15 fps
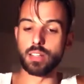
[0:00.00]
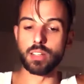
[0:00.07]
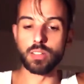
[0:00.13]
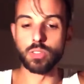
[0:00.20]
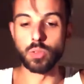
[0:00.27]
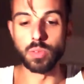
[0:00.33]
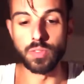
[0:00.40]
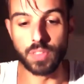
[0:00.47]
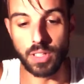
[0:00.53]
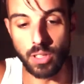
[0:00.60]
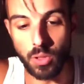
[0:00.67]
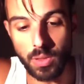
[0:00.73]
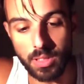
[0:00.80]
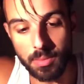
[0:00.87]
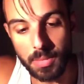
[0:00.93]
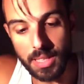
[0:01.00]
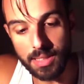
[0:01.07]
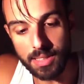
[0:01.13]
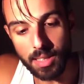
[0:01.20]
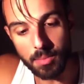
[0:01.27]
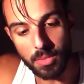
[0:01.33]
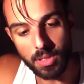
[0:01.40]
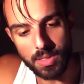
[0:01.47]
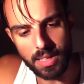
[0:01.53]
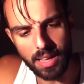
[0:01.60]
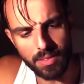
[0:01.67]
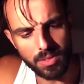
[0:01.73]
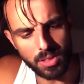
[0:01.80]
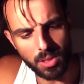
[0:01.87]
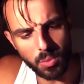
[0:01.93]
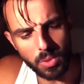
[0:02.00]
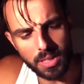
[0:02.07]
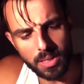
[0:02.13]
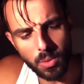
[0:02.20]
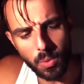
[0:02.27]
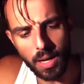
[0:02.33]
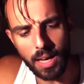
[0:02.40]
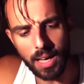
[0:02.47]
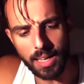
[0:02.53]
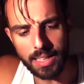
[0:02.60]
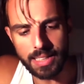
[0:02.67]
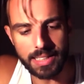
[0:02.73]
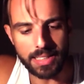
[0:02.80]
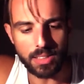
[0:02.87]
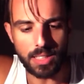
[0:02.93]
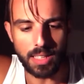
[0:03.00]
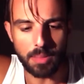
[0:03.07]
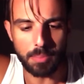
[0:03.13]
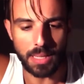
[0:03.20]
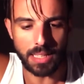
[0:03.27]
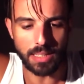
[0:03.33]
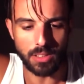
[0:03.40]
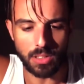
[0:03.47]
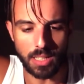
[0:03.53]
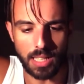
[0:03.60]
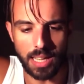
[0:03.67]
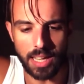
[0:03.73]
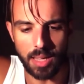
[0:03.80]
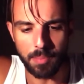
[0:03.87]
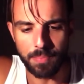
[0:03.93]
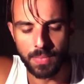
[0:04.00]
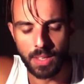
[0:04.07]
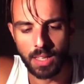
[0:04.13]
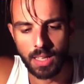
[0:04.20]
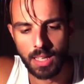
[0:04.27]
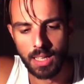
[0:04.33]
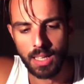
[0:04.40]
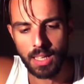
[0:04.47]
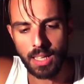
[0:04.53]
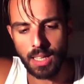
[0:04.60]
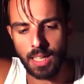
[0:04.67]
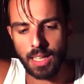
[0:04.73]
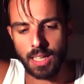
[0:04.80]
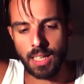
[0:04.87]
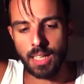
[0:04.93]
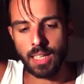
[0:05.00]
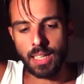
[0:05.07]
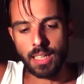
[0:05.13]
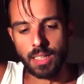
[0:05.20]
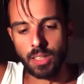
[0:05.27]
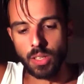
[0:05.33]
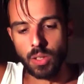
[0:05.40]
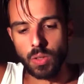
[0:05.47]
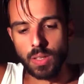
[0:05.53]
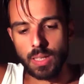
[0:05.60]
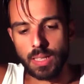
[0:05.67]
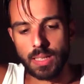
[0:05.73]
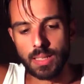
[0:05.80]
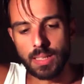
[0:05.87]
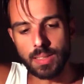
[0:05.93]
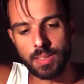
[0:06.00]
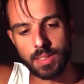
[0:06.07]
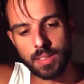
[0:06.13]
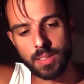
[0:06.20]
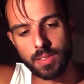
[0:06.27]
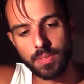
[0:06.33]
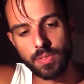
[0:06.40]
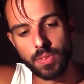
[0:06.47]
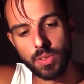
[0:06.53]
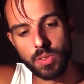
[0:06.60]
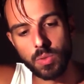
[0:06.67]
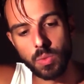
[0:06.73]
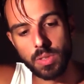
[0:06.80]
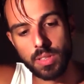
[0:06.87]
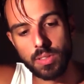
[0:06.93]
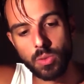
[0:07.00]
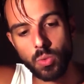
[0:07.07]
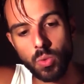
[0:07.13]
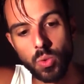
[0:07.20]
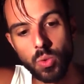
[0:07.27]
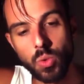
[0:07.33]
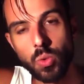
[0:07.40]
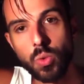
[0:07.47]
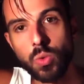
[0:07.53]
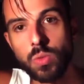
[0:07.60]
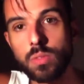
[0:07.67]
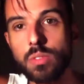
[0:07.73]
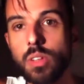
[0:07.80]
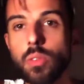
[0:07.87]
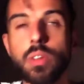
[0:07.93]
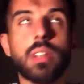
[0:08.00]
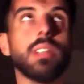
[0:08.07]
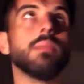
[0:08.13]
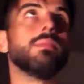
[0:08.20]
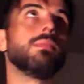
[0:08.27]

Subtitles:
do a video in the meantime because I haven't done one in a while and I need to get back into the game. You know, first one is, already.